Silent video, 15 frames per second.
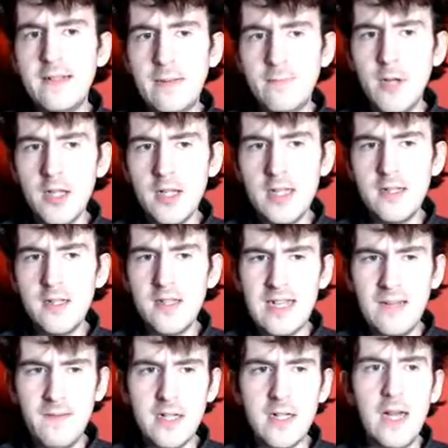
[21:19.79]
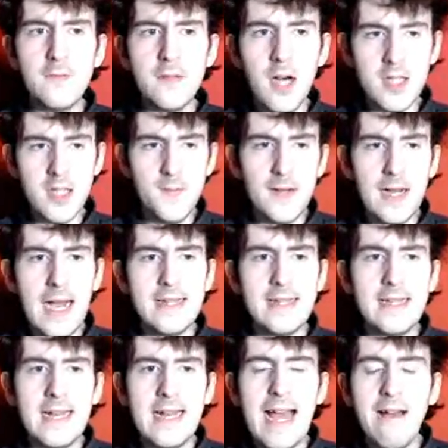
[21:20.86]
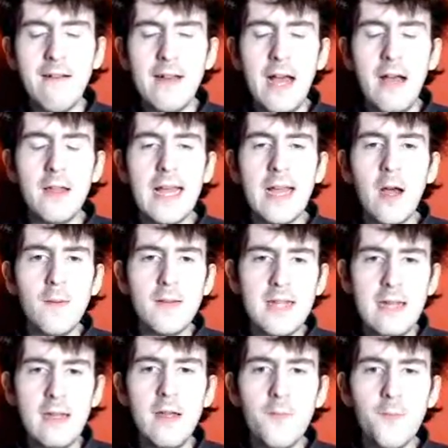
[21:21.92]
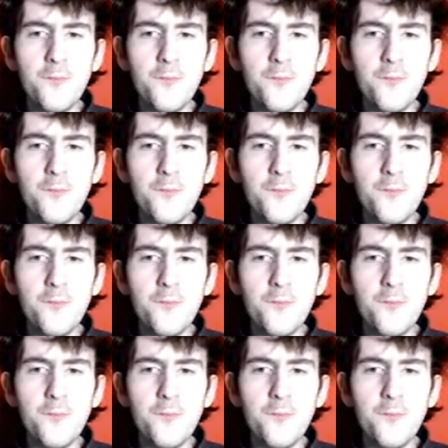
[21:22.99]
So I'm not just like, I'm not surprised that they now know that obviously